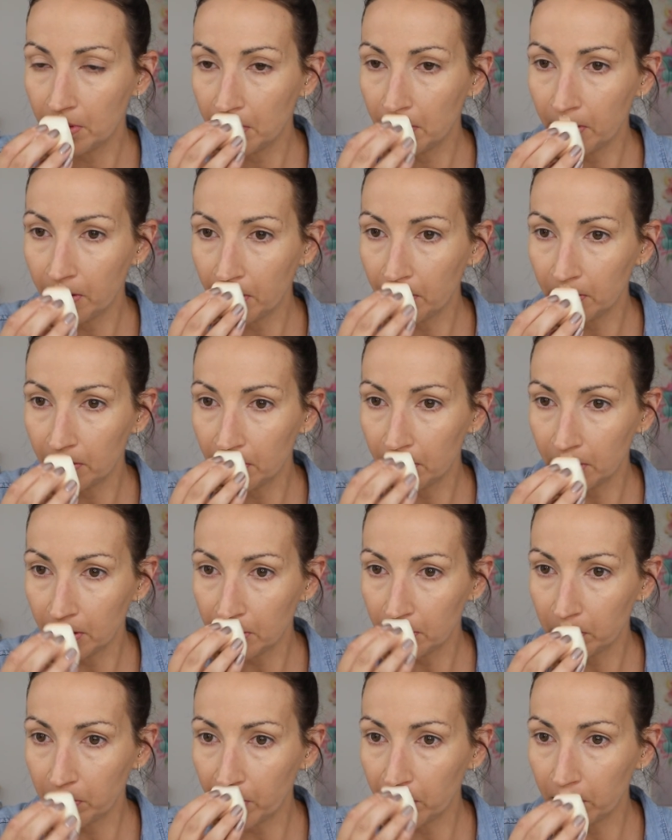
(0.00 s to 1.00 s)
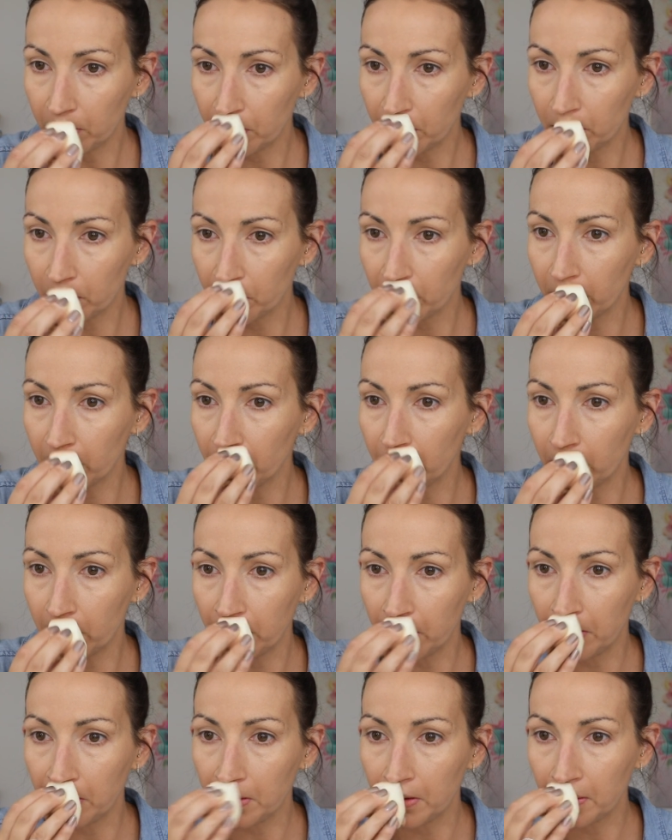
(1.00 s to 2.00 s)
Yeah, this sponge is really
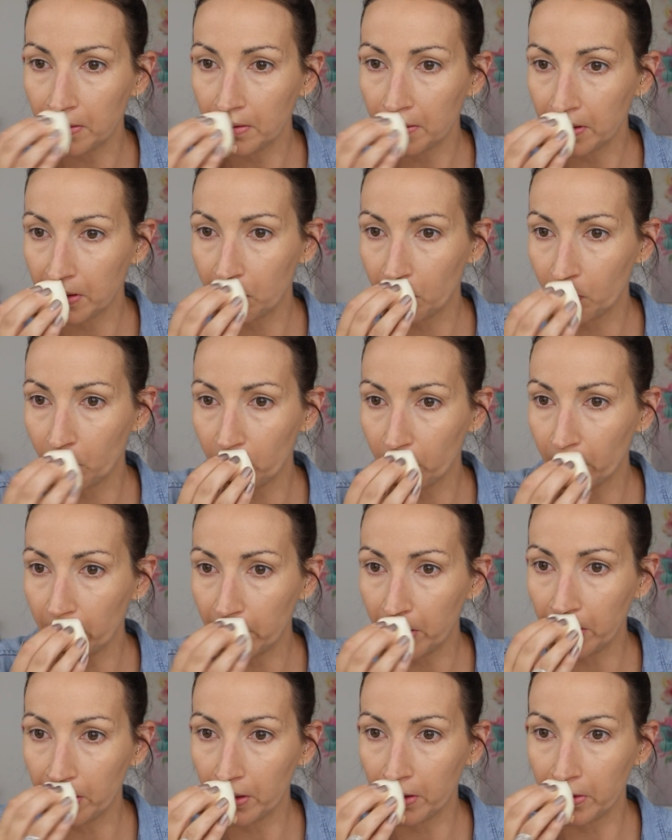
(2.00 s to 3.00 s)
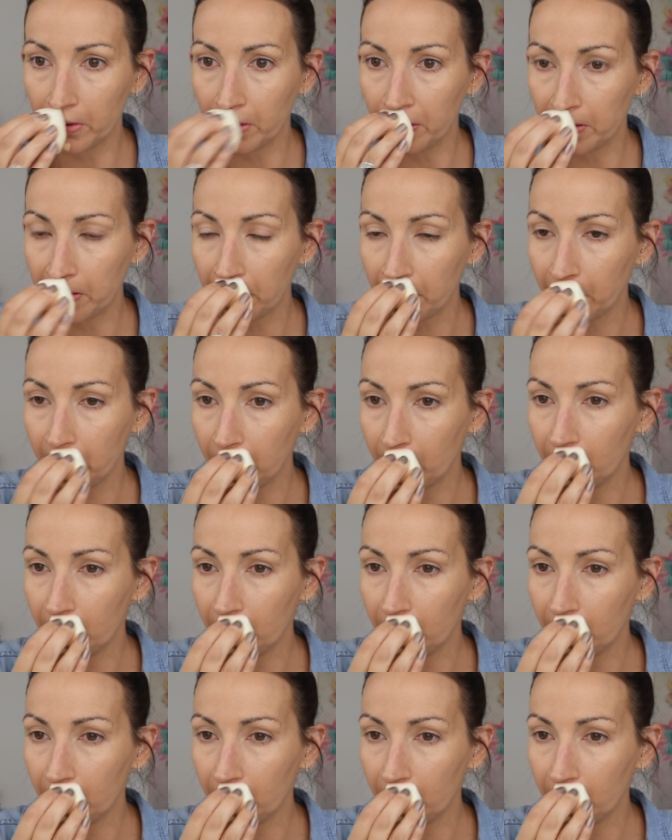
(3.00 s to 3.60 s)
good. Like, really good.